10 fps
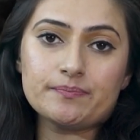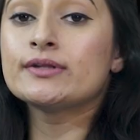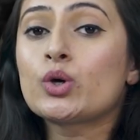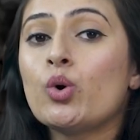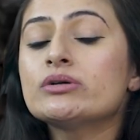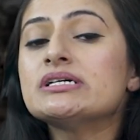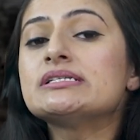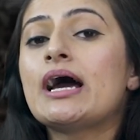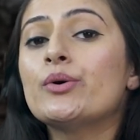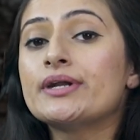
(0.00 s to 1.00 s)
The court has
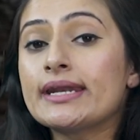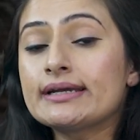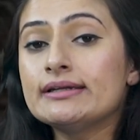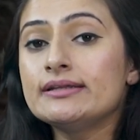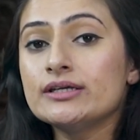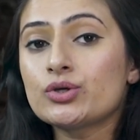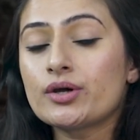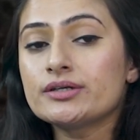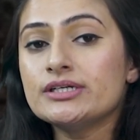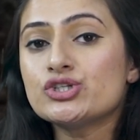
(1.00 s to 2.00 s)
now directed the
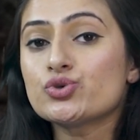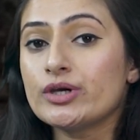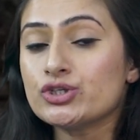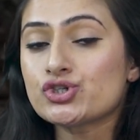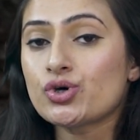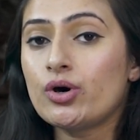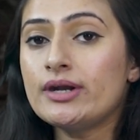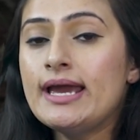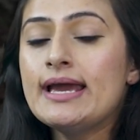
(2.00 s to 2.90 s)
authorities to ensure